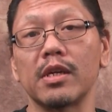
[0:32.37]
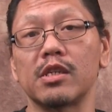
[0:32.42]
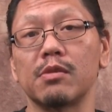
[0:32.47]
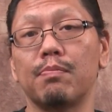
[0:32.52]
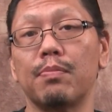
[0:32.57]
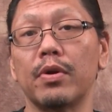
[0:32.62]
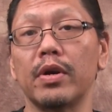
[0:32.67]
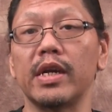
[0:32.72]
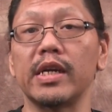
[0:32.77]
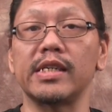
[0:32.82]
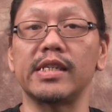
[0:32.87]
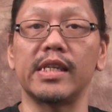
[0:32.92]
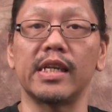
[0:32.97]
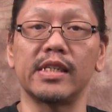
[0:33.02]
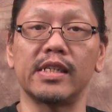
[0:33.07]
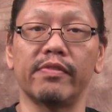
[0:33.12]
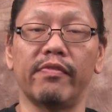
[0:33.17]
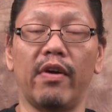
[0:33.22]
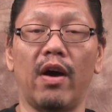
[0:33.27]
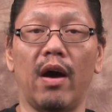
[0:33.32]
is a pretty
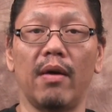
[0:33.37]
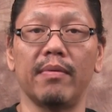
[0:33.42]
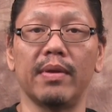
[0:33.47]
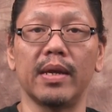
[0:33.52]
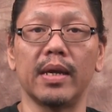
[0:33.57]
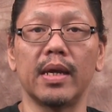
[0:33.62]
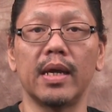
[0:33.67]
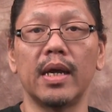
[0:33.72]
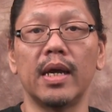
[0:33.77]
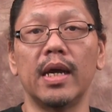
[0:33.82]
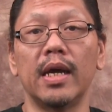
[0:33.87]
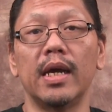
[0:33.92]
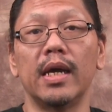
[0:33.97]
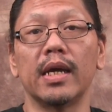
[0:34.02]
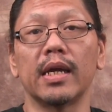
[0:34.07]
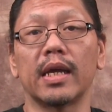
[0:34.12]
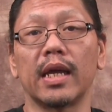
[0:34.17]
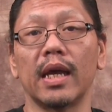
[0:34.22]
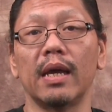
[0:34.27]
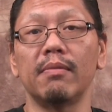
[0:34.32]
extensive hobby.
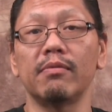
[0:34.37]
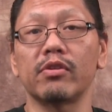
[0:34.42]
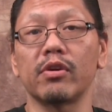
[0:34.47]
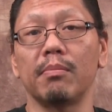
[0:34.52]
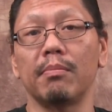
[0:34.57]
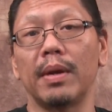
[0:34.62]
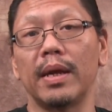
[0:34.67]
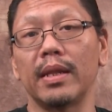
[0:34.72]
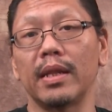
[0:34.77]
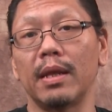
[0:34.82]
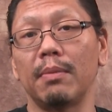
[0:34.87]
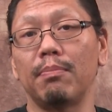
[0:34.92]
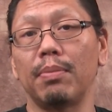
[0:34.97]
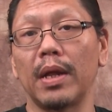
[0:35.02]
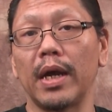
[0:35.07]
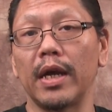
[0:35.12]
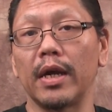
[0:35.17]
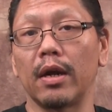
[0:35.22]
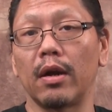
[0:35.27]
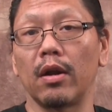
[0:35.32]
Games are mainly
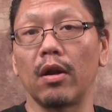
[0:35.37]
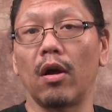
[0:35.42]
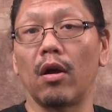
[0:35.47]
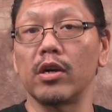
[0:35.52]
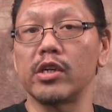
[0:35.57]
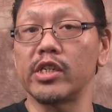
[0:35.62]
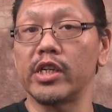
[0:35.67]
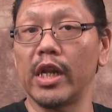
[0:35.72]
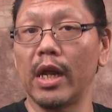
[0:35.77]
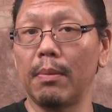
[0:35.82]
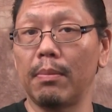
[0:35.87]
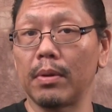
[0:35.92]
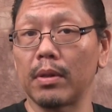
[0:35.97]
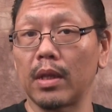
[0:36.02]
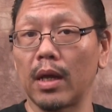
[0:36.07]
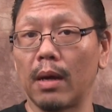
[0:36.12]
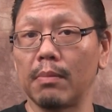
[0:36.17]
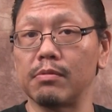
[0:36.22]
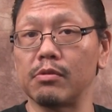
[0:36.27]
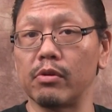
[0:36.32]
played on large
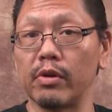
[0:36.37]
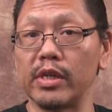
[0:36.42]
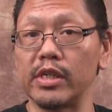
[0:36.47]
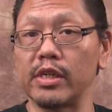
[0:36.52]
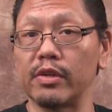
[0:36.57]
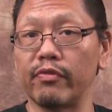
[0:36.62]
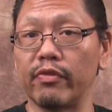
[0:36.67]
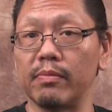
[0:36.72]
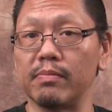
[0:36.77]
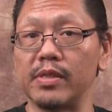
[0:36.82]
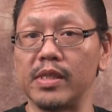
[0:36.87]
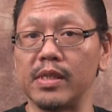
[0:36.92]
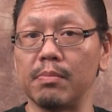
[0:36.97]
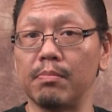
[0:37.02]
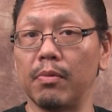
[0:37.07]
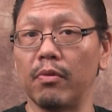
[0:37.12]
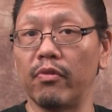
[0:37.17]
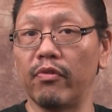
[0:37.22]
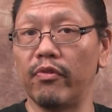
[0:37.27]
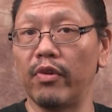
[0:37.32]
tabletops ranging from
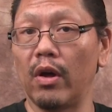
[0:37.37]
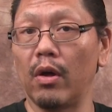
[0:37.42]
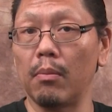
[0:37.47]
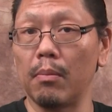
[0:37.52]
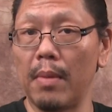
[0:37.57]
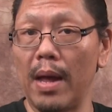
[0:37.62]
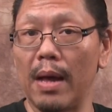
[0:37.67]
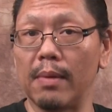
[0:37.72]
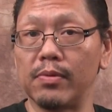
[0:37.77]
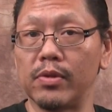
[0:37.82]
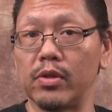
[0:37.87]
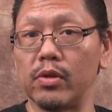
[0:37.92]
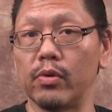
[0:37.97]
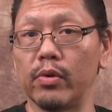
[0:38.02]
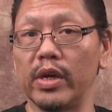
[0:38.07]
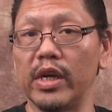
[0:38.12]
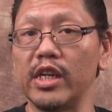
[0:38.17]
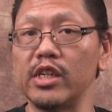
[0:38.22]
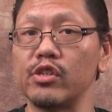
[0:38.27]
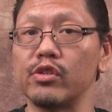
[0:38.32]
simple felt maps to
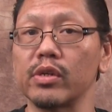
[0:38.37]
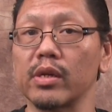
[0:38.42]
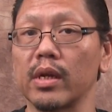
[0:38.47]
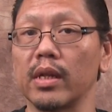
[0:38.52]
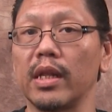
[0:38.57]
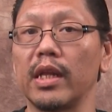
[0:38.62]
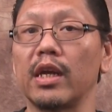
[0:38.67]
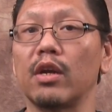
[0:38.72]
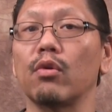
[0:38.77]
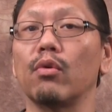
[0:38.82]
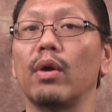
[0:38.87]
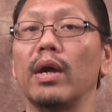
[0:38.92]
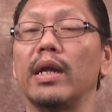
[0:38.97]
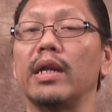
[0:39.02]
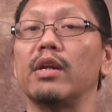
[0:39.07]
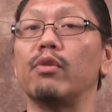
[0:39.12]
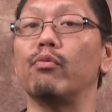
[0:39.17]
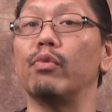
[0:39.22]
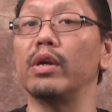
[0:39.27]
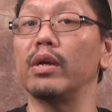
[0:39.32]
intricately
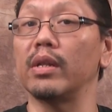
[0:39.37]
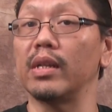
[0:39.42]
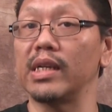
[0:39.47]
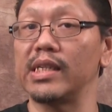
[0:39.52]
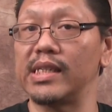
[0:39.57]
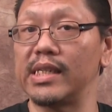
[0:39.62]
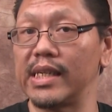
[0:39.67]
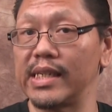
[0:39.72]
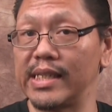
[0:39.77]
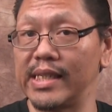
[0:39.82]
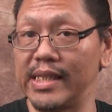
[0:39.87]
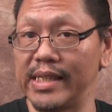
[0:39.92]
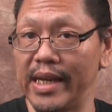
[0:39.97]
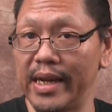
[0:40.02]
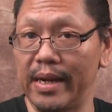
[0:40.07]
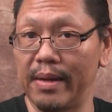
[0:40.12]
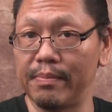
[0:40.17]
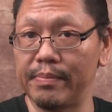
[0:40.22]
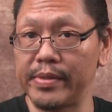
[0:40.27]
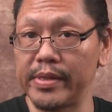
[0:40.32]
created realistic
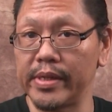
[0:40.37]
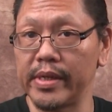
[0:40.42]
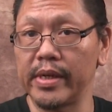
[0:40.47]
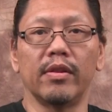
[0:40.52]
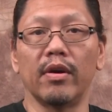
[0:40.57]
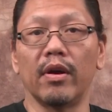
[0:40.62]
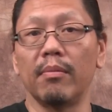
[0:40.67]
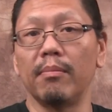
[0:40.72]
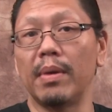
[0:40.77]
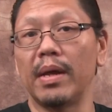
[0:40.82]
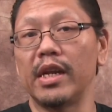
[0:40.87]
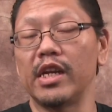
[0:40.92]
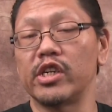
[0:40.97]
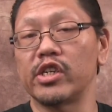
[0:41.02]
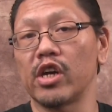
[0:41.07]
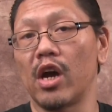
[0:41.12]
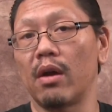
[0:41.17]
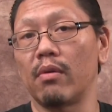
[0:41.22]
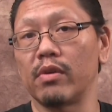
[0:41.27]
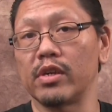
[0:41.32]
setups. There are many
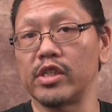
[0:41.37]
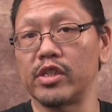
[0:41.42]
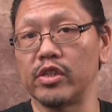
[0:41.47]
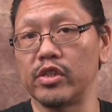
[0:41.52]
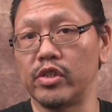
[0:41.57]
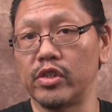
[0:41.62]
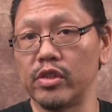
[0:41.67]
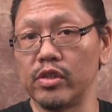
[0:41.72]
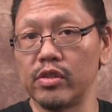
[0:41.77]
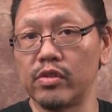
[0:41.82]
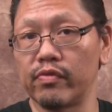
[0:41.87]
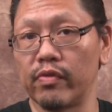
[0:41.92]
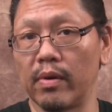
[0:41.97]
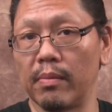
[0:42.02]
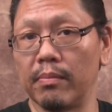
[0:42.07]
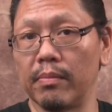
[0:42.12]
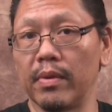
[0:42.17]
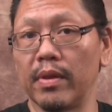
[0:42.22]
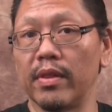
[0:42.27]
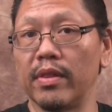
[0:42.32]
genres to choose from.
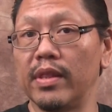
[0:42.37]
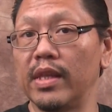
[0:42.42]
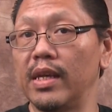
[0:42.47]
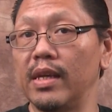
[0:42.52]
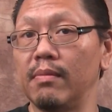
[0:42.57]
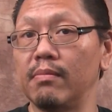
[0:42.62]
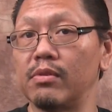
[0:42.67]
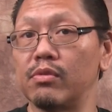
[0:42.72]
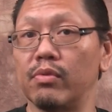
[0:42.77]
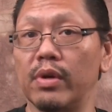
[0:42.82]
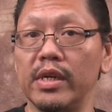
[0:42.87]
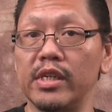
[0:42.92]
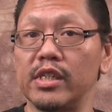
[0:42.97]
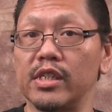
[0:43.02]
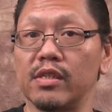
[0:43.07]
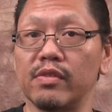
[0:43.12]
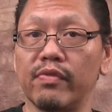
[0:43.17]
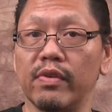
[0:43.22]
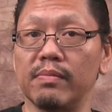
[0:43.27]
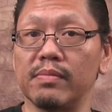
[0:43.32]
Themes
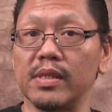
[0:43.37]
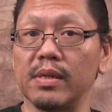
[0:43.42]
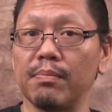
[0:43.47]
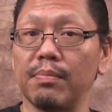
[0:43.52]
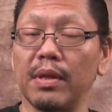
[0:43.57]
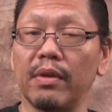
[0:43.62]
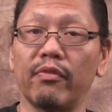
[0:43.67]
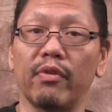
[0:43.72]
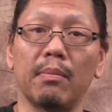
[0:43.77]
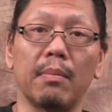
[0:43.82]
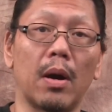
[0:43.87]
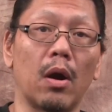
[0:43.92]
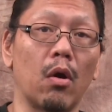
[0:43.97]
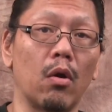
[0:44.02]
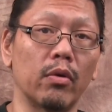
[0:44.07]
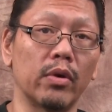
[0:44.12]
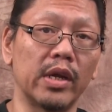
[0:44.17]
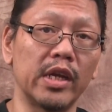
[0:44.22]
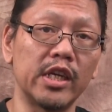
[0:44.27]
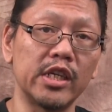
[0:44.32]
ranges from something from our
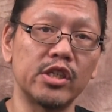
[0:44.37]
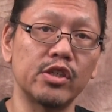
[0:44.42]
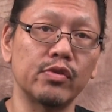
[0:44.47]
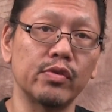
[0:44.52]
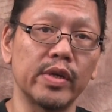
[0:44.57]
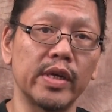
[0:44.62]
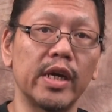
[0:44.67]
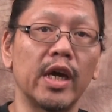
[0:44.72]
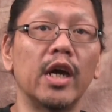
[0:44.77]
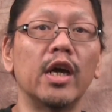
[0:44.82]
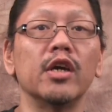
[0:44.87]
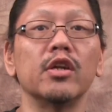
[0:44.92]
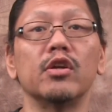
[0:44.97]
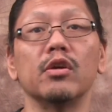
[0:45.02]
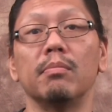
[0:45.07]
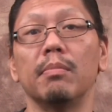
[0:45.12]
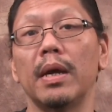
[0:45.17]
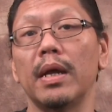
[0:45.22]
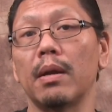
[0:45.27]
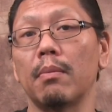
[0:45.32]
own history to
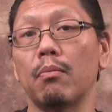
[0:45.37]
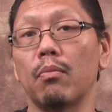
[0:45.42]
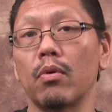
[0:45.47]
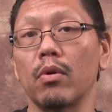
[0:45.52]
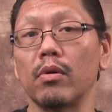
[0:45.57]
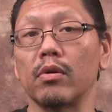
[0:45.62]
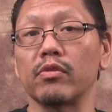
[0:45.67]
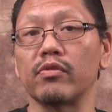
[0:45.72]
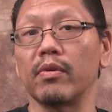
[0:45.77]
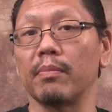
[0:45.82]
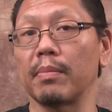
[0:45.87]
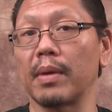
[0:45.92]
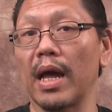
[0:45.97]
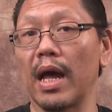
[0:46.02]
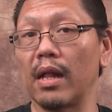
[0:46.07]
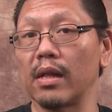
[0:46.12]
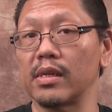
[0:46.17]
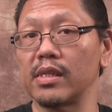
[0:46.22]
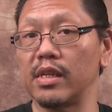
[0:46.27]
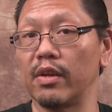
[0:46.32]
made-up worlds from
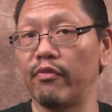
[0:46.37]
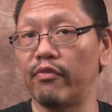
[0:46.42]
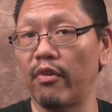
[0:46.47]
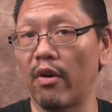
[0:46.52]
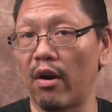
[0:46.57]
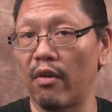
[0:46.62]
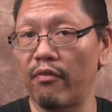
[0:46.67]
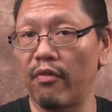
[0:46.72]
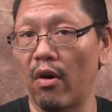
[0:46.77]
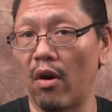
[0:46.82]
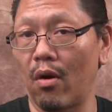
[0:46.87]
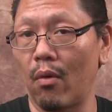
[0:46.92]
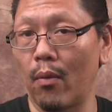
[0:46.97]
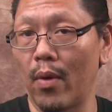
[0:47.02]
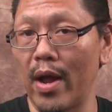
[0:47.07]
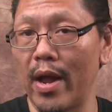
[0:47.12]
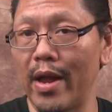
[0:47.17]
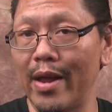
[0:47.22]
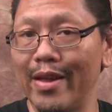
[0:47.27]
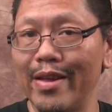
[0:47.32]
galaxy far, far
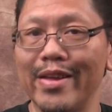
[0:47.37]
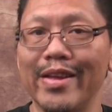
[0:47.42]
away.